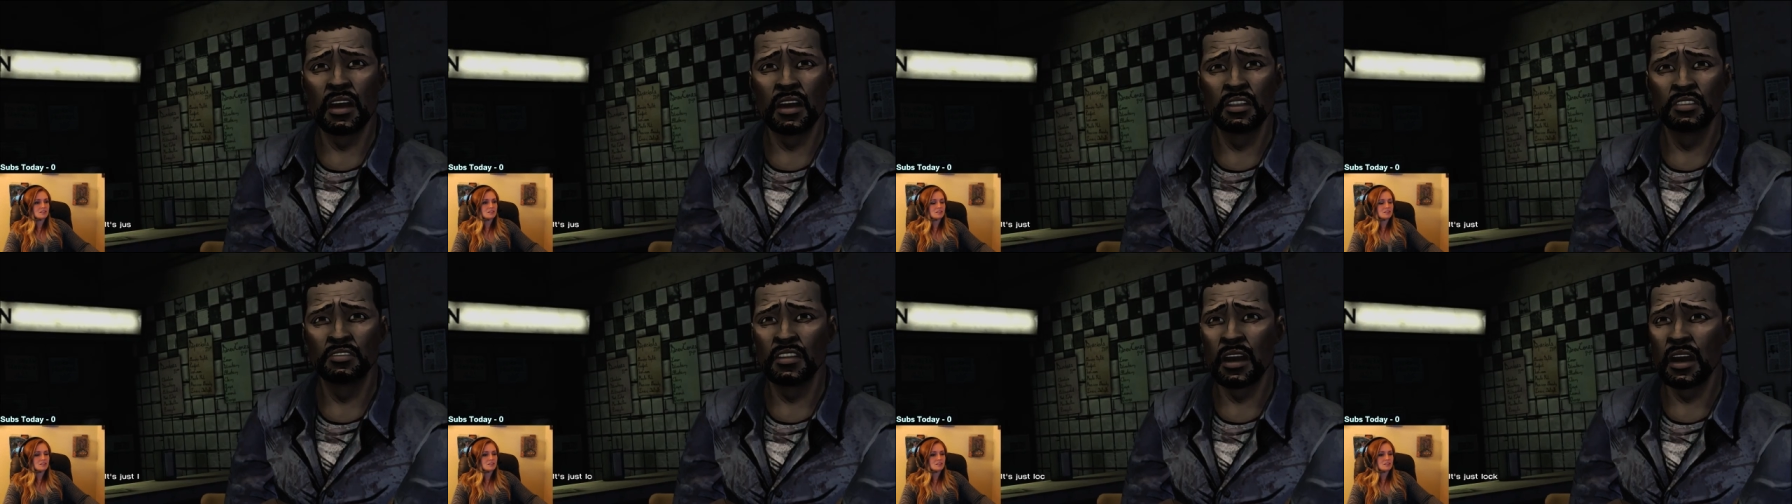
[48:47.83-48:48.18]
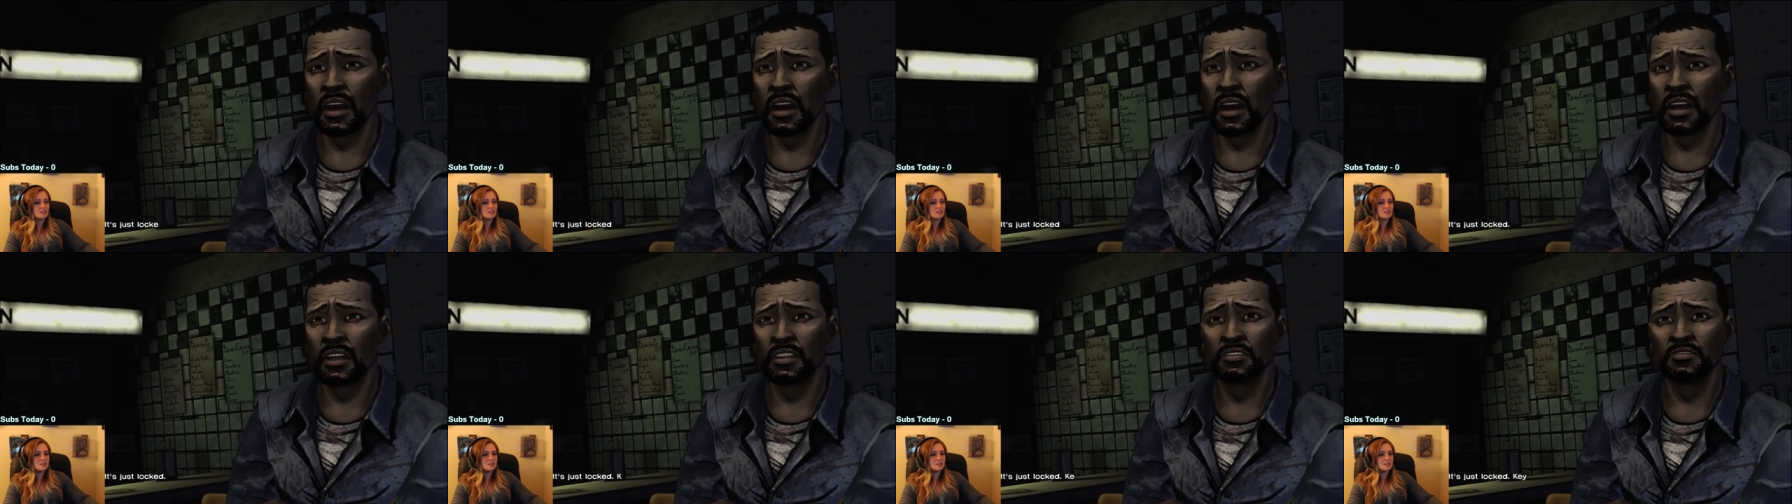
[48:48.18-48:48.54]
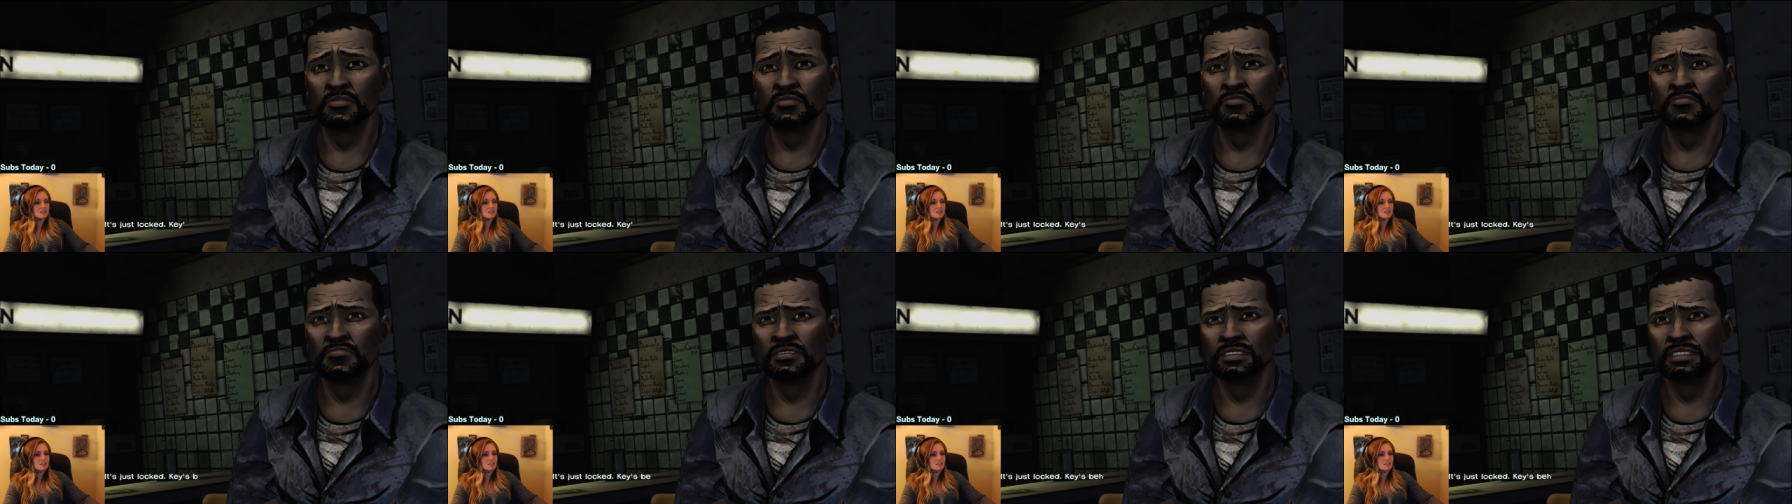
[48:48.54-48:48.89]
just
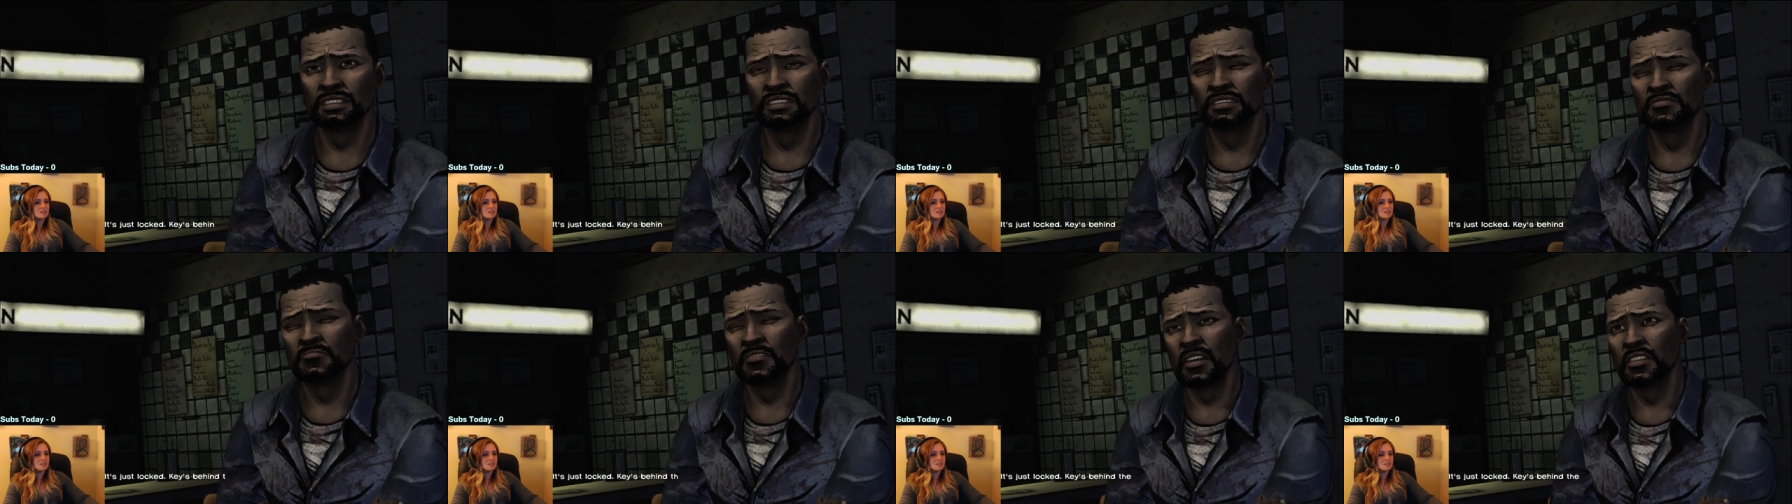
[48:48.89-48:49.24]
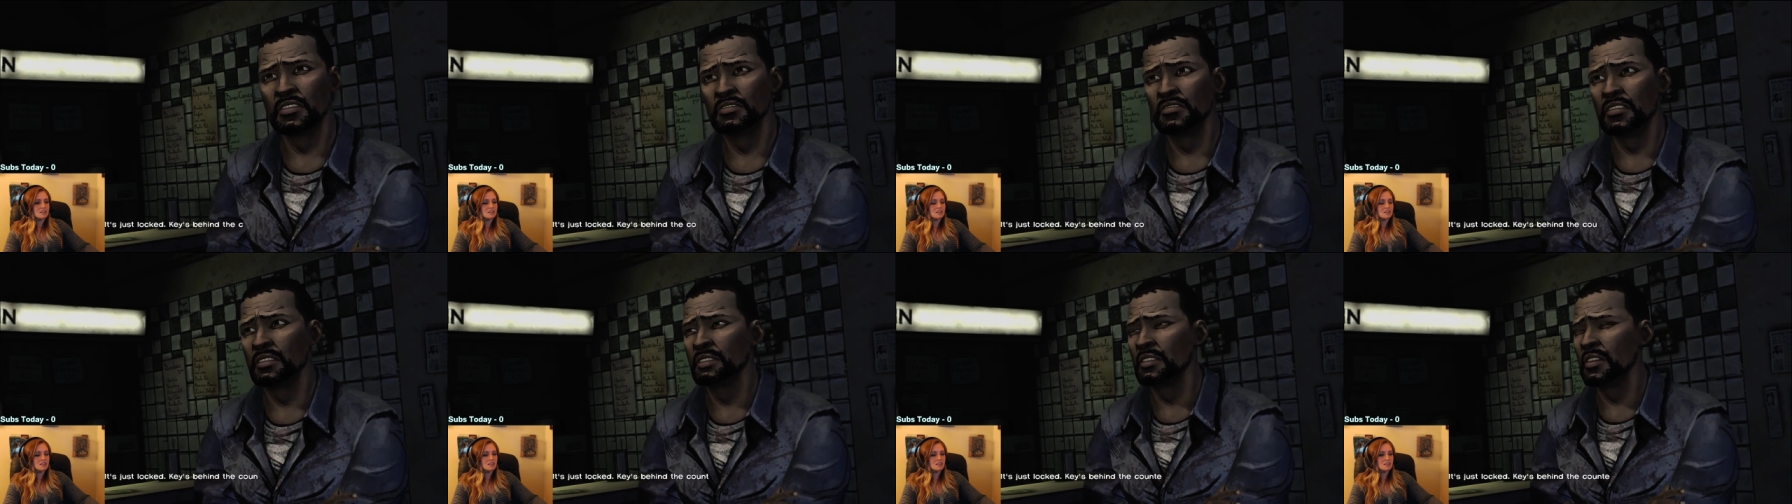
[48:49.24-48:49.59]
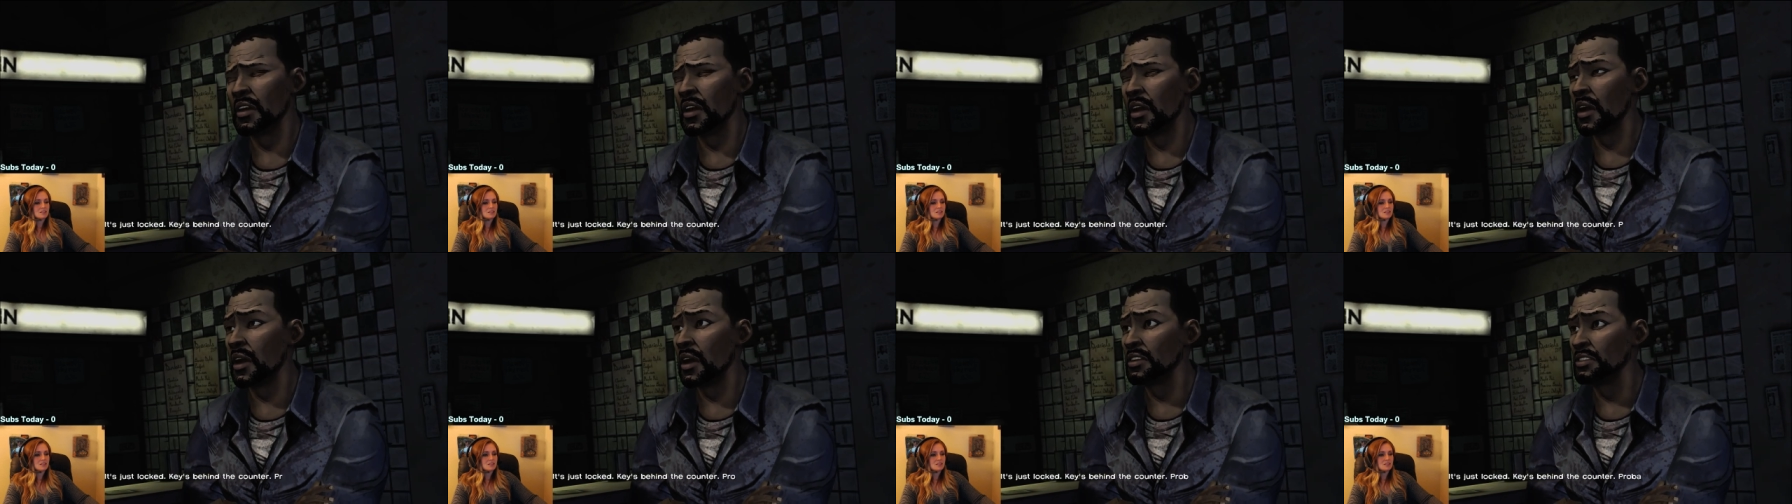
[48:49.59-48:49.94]
locked. Key's behind
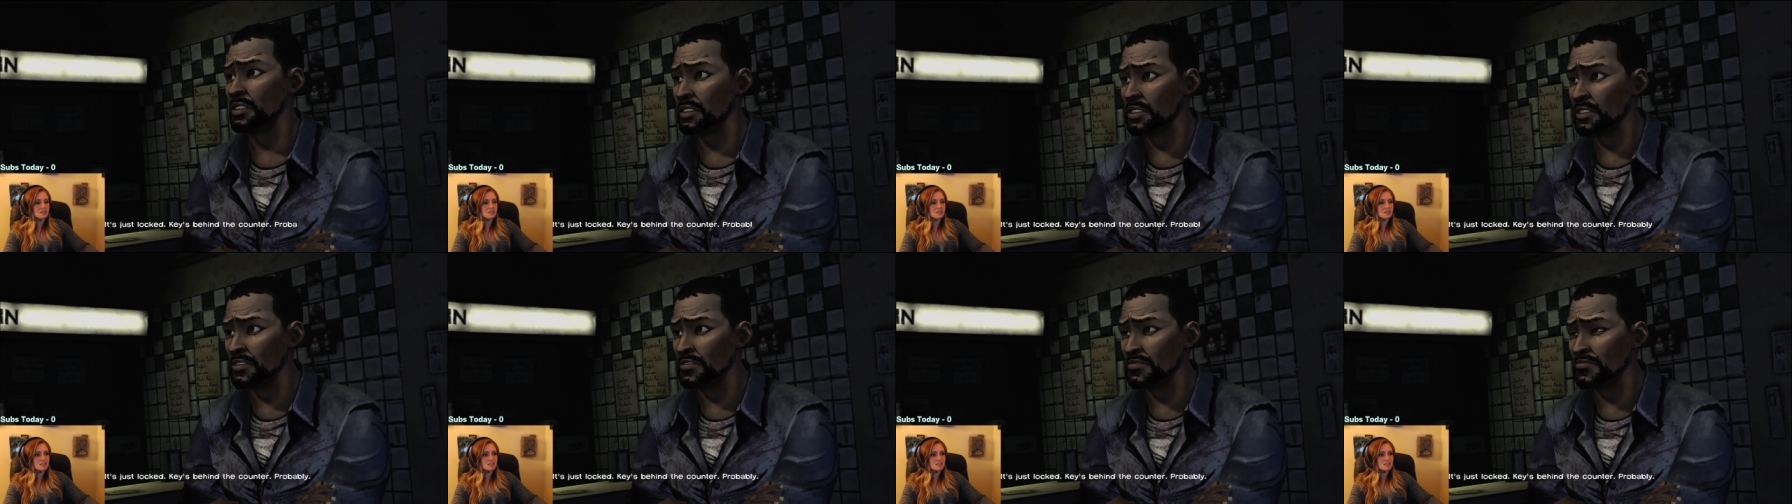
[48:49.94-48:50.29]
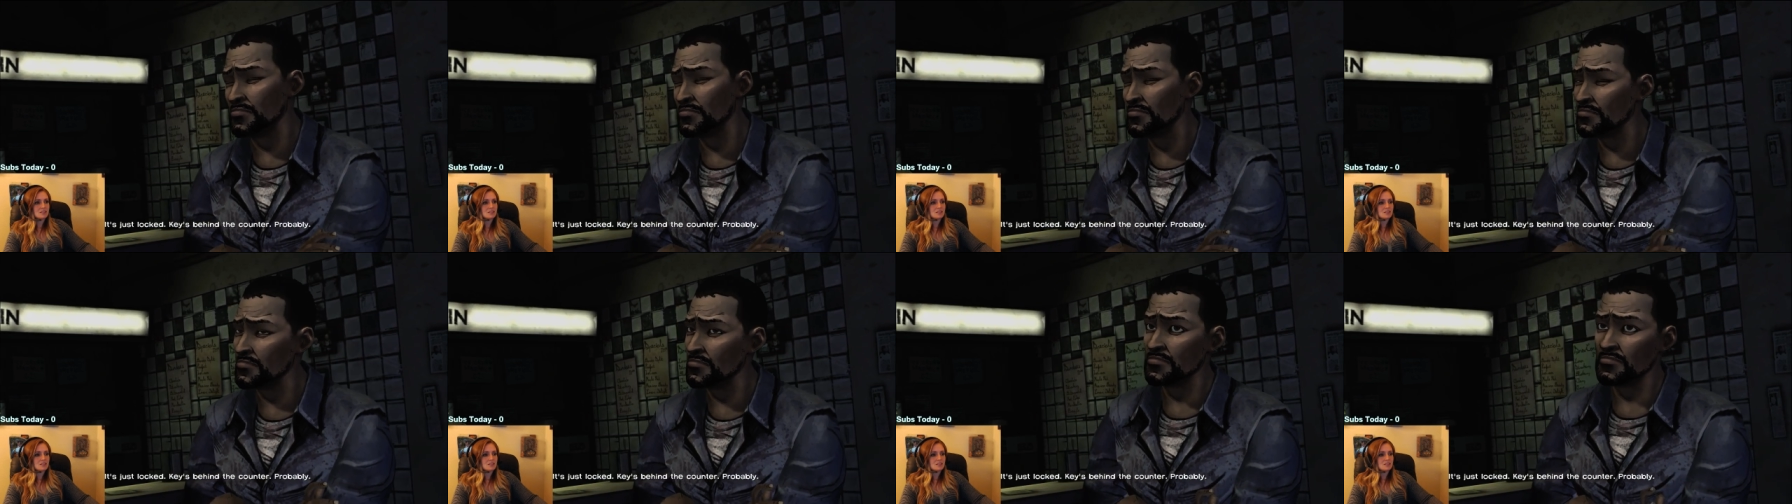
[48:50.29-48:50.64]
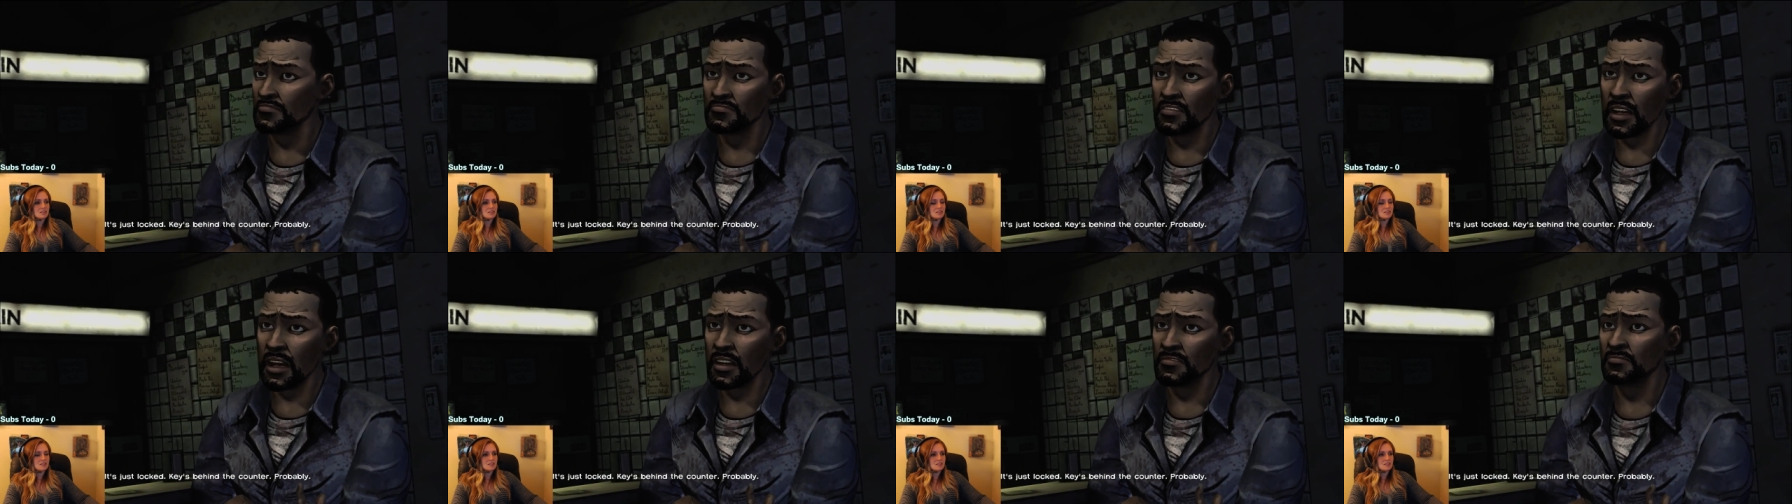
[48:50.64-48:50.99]
the counter.
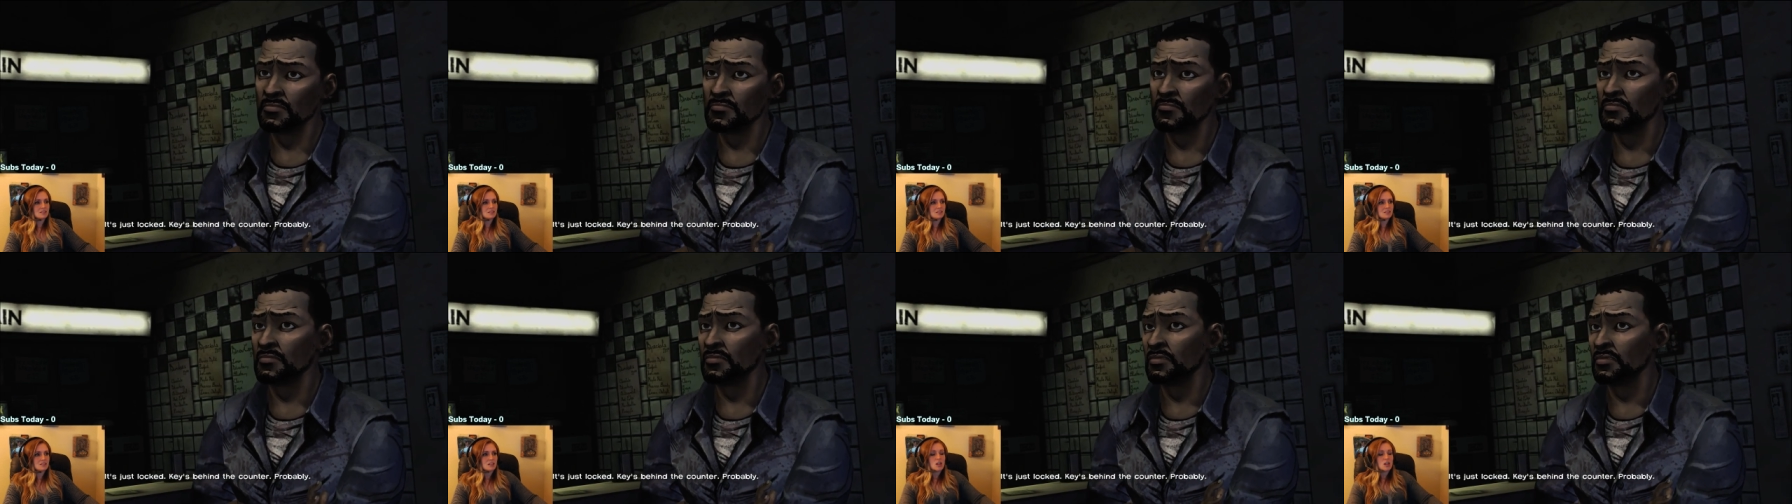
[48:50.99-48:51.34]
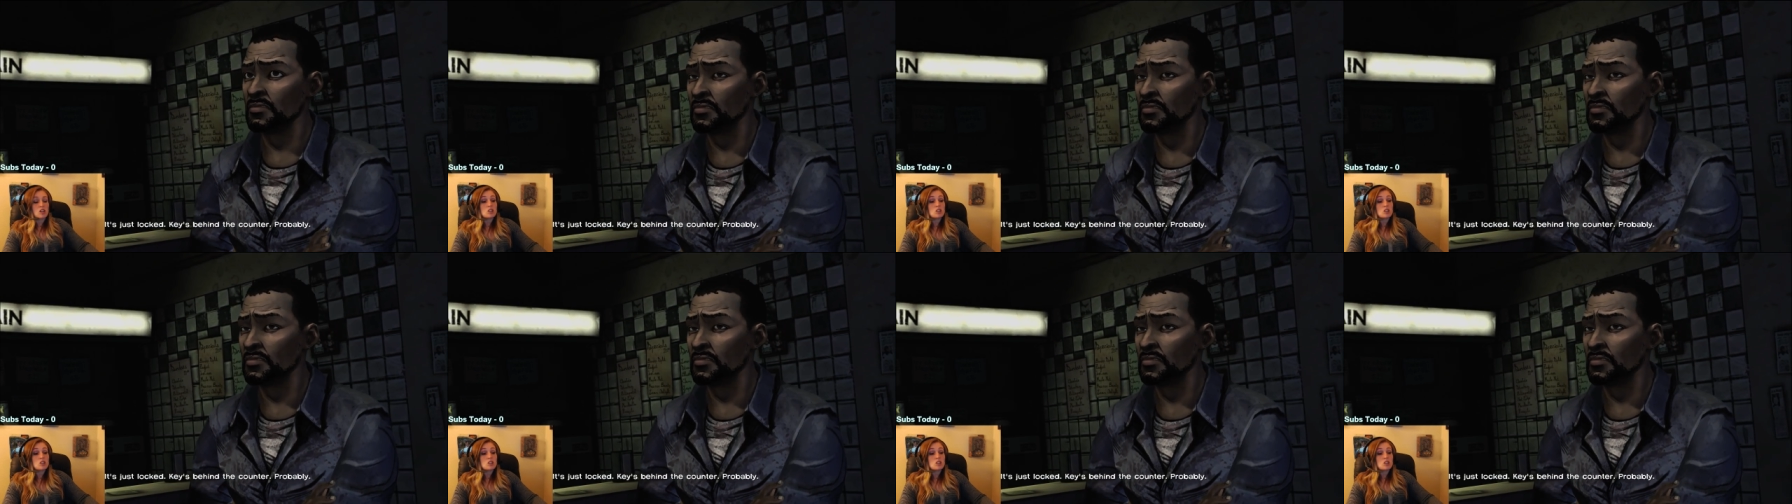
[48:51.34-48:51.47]
Probably.